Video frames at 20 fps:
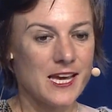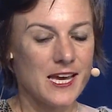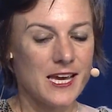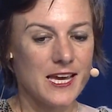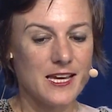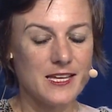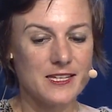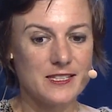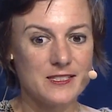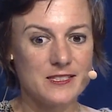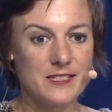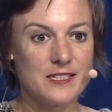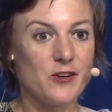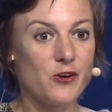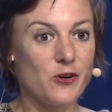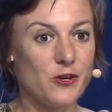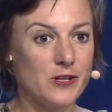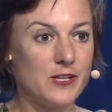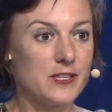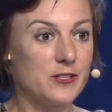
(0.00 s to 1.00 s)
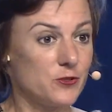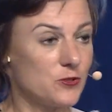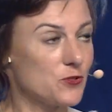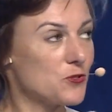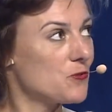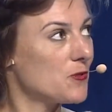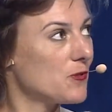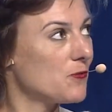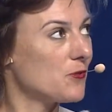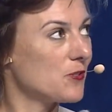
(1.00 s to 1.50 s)
And the oil
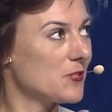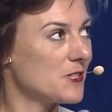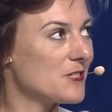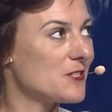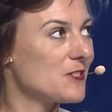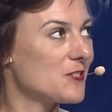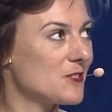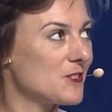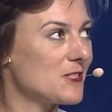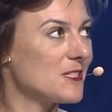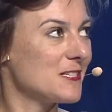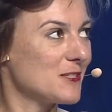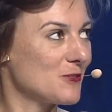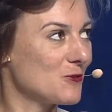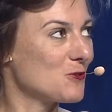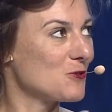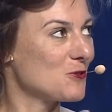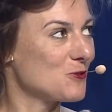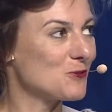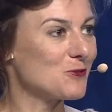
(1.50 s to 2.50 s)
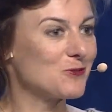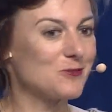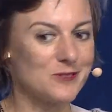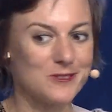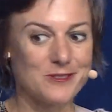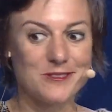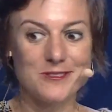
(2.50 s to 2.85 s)
industry, for instance, is also